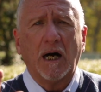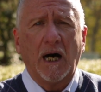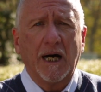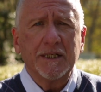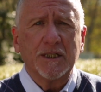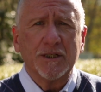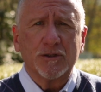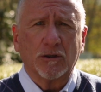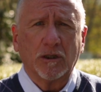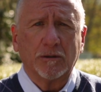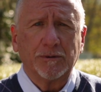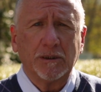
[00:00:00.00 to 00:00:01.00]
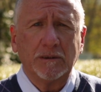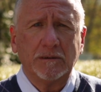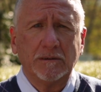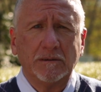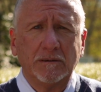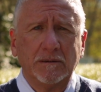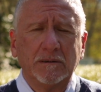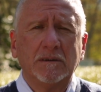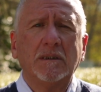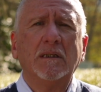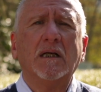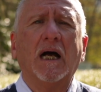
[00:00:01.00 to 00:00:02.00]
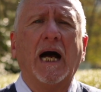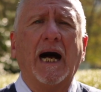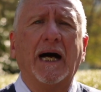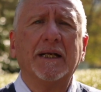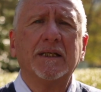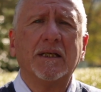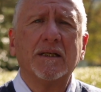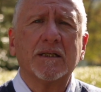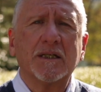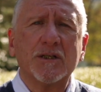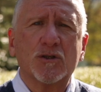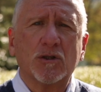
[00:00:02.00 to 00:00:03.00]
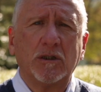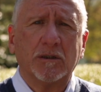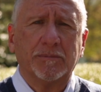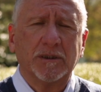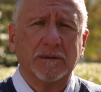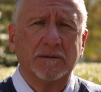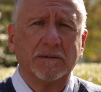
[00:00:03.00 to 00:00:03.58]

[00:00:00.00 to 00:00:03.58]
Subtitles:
uncontrollable and controllable.